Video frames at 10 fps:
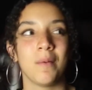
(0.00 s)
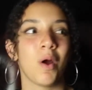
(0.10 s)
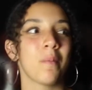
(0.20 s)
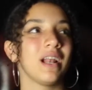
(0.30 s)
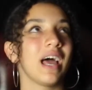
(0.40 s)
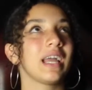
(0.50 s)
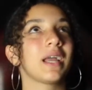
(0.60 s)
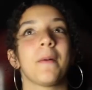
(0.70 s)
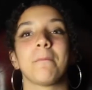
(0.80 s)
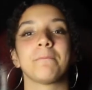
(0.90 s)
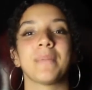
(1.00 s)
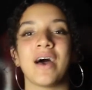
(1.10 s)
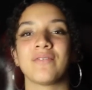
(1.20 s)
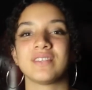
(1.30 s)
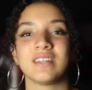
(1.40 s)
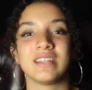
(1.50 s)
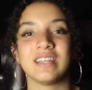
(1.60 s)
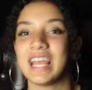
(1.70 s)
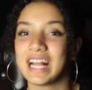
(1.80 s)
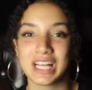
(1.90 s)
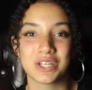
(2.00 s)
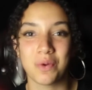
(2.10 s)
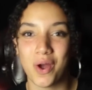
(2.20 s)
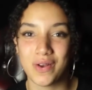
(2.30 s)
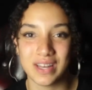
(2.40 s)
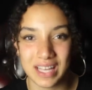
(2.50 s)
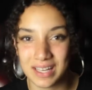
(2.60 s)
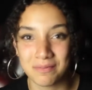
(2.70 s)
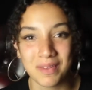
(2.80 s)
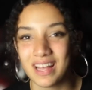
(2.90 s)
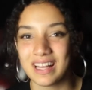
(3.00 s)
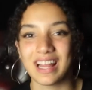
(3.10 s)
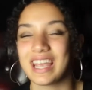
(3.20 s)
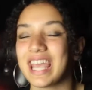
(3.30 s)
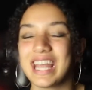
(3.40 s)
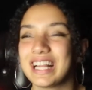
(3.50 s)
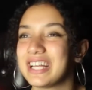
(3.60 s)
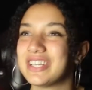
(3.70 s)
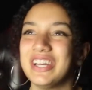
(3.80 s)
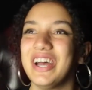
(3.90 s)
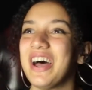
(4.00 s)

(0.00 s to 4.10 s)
probably like maths and English were only in like English.